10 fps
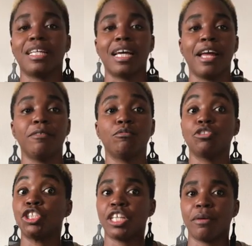and I will
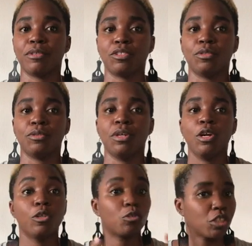share with you
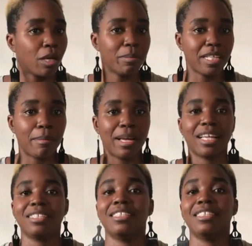social media
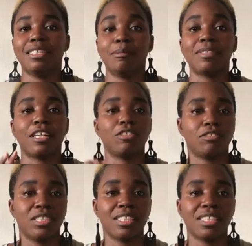marketing tips and
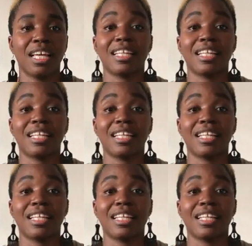tricks